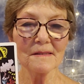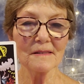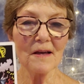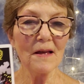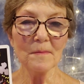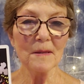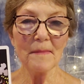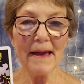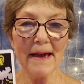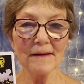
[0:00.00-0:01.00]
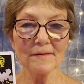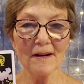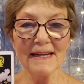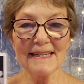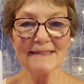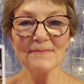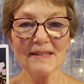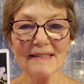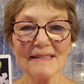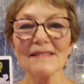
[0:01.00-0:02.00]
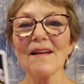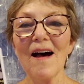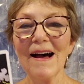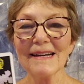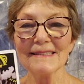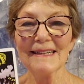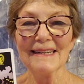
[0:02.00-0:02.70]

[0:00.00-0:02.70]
It's got to be bad, right? But it's not.